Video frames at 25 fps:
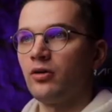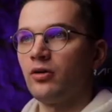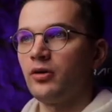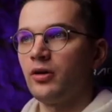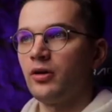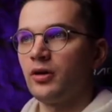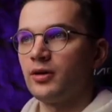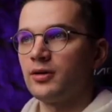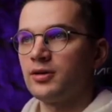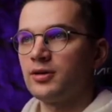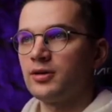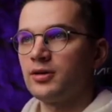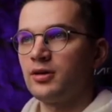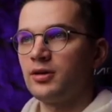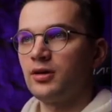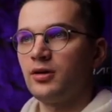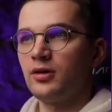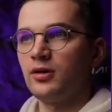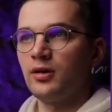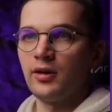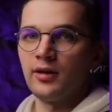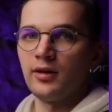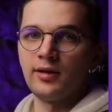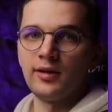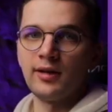can see
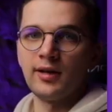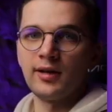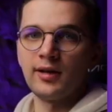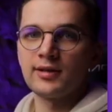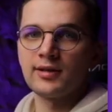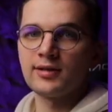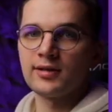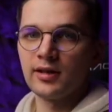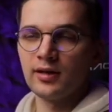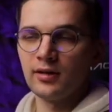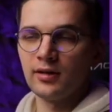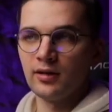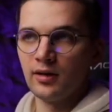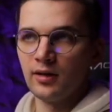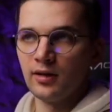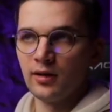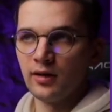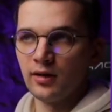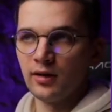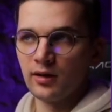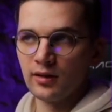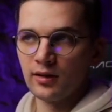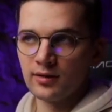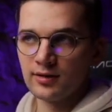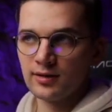that they say that
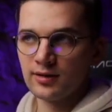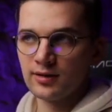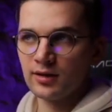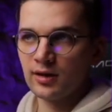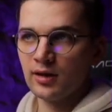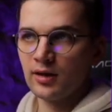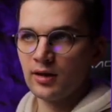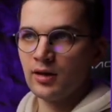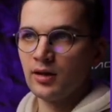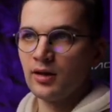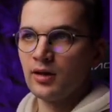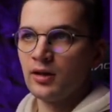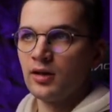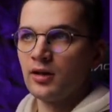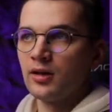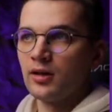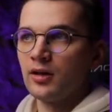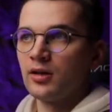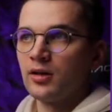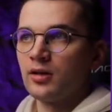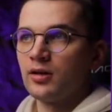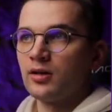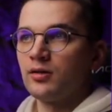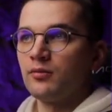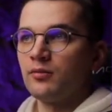it's
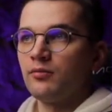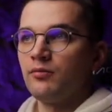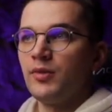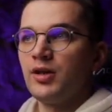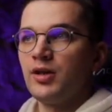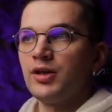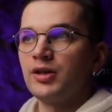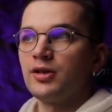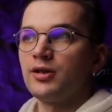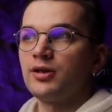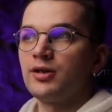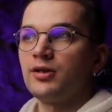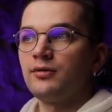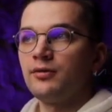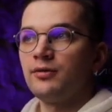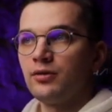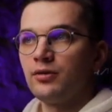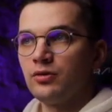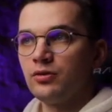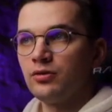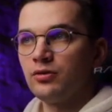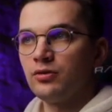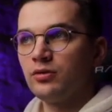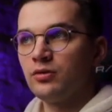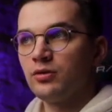media
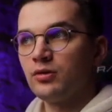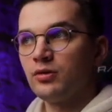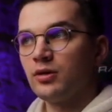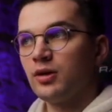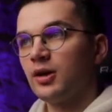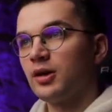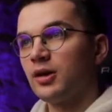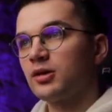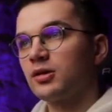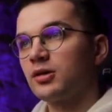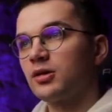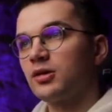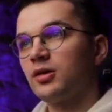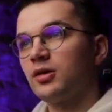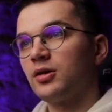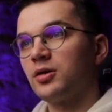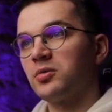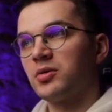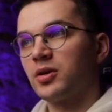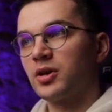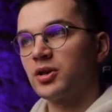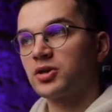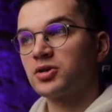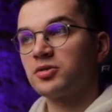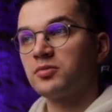review and
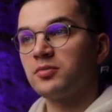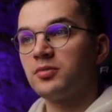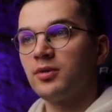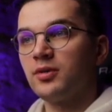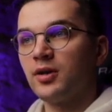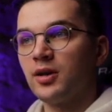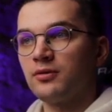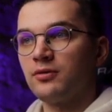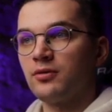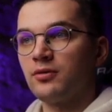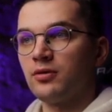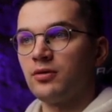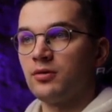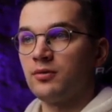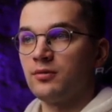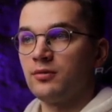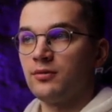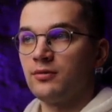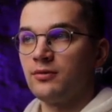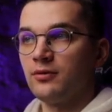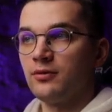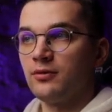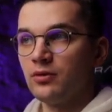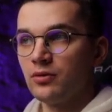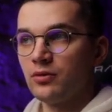collaboration platform
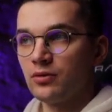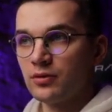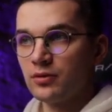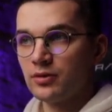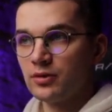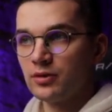for